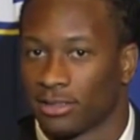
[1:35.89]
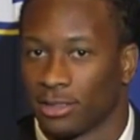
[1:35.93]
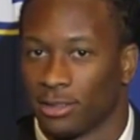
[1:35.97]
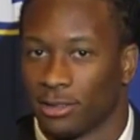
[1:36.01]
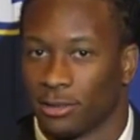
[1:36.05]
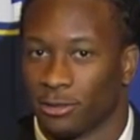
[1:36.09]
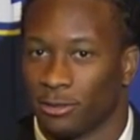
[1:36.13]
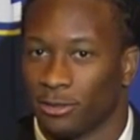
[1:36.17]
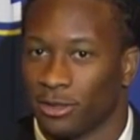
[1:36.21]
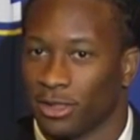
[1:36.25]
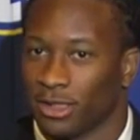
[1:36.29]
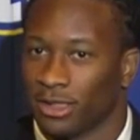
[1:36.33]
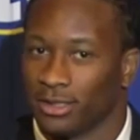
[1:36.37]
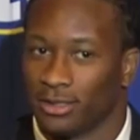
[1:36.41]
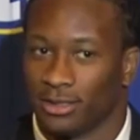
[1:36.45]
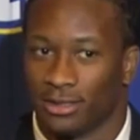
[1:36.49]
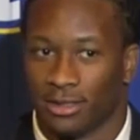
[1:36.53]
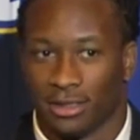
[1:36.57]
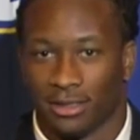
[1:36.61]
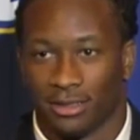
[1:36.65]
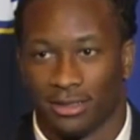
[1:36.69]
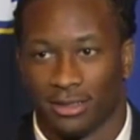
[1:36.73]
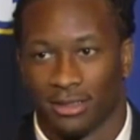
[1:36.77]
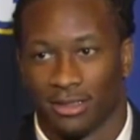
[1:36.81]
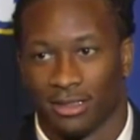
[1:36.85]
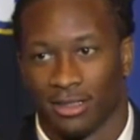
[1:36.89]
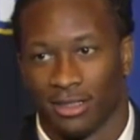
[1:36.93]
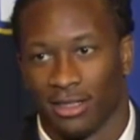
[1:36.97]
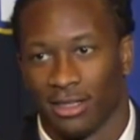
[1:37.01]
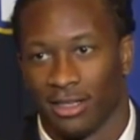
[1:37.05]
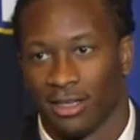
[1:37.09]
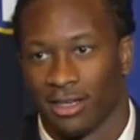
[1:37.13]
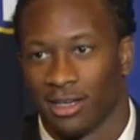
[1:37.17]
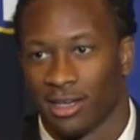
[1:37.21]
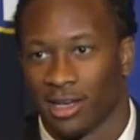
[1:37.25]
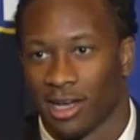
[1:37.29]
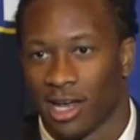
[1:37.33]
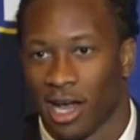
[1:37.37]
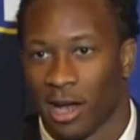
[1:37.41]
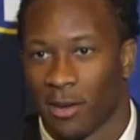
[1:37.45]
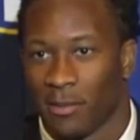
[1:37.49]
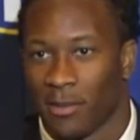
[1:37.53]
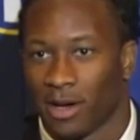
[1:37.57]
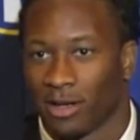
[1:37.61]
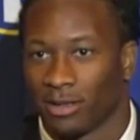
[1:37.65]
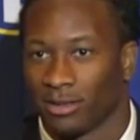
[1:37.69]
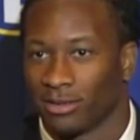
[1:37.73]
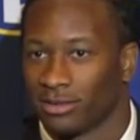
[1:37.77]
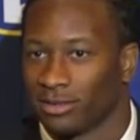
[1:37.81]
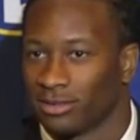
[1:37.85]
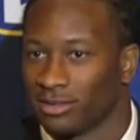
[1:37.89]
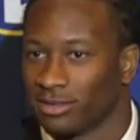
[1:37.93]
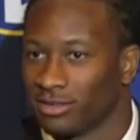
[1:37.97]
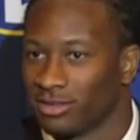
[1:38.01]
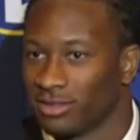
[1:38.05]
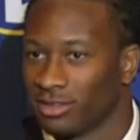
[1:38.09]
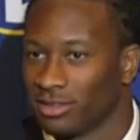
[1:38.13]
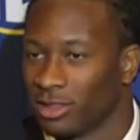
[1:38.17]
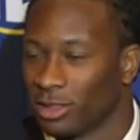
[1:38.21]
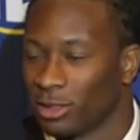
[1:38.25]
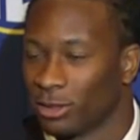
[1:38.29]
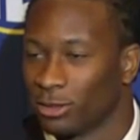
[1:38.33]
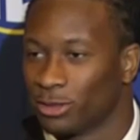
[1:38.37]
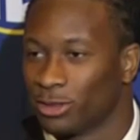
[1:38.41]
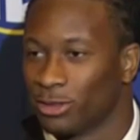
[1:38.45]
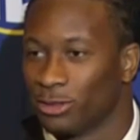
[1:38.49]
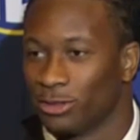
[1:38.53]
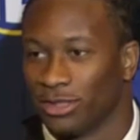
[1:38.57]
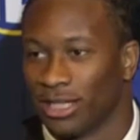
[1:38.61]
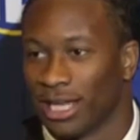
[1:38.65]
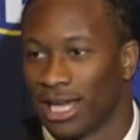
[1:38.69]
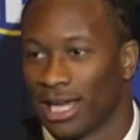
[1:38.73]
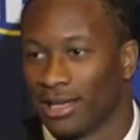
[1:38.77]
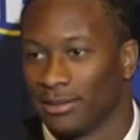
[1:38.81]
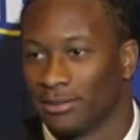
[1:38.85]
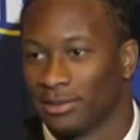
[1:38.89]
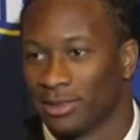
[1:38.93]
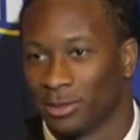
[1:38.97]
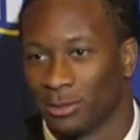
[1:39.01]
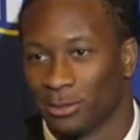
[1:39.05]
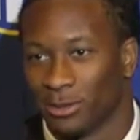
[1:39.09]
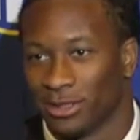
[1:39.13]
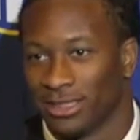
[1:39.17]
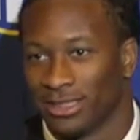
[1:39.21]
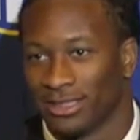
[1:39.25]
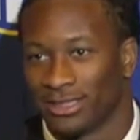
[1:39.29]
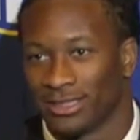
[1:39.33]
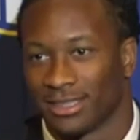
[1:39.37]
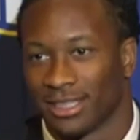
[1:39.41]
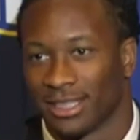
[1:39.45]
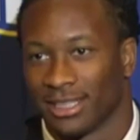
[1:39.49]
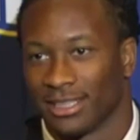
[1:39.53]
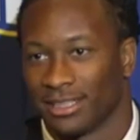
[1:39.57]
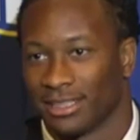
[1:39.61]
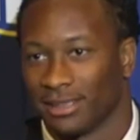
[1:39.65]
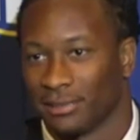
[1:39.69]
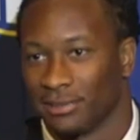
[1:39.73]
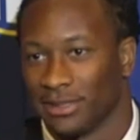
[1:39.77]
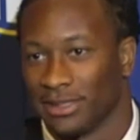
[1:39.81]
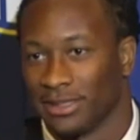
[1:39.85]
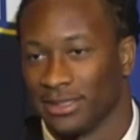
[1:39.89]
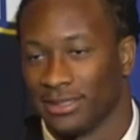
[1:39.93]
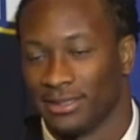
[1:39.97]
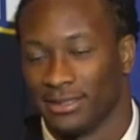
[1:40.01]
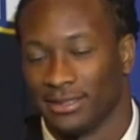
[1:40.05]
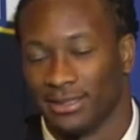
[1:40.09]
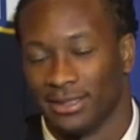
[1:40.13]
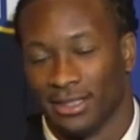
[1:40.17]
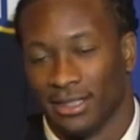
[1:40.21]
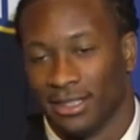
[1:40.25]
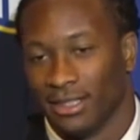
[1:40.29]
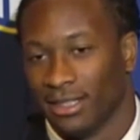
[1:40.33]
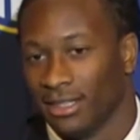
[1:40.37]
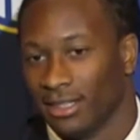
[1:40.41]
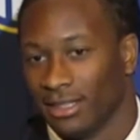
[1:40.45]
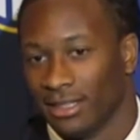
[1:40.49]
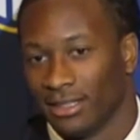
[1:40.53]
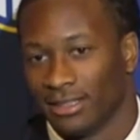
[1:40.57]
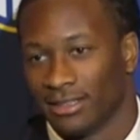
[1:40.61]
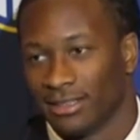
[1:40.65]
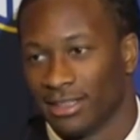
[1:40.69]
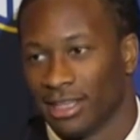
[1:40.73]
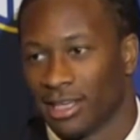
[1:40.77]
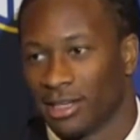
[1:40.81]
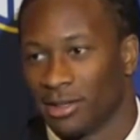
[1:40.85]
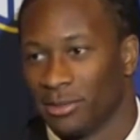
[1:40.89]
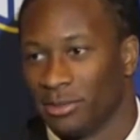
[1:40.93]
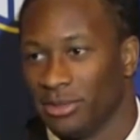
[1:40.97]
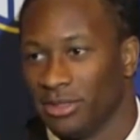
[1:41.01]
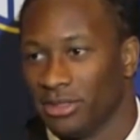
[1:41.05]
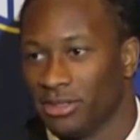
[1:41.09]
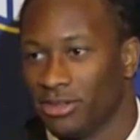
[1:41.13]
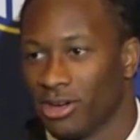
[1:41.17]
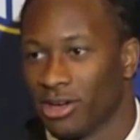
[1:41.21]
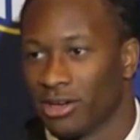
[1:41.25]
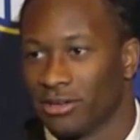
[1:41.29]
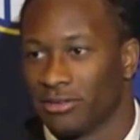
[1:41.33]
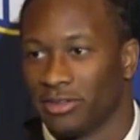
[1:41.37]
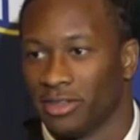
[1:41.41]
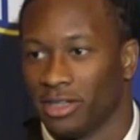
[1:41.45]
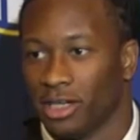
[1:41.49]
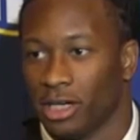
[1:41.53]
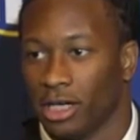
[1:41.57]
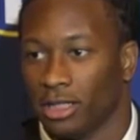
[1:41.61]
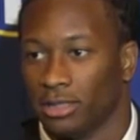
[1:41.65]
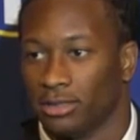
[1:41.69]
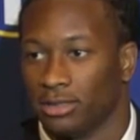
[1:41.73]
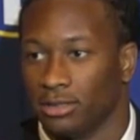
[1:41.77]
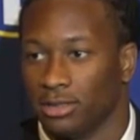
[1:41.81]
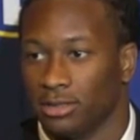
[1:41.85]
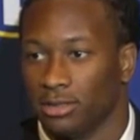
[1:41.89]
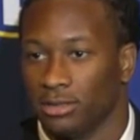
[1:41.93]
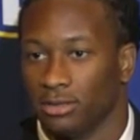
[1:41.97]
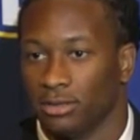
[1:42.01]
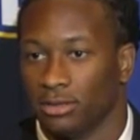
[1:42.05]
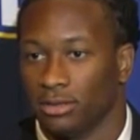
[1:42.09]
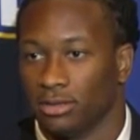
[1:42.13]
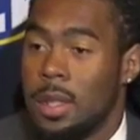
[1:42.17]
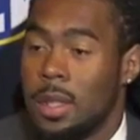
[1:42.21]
So if we could come out those two games and win the state, that'd be great for us.